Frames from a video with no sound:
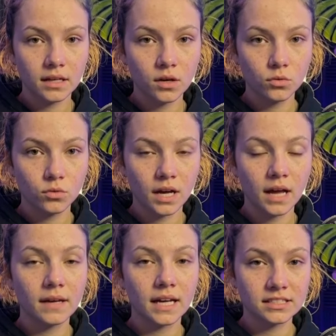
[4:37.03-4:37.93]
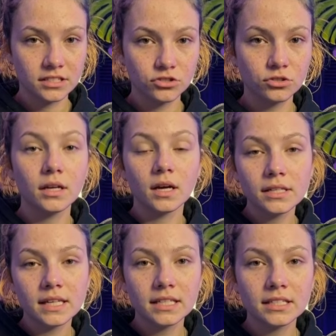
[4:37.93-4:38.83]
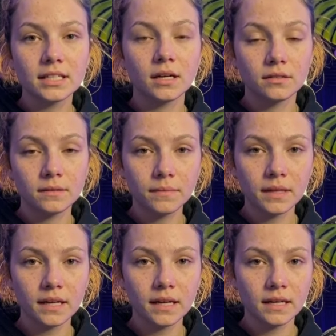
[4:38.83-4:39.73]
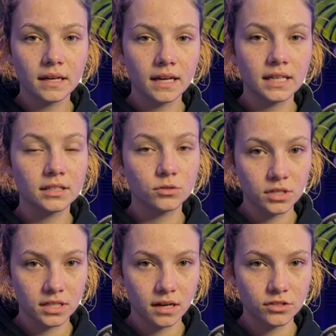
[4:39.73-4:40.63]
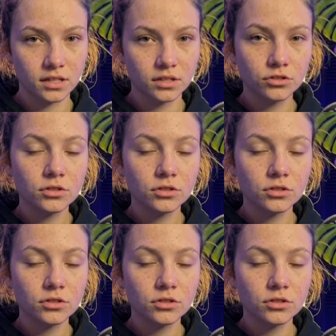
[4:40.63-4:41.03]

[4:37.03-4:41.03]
now we have access to the content itself. And we can now start,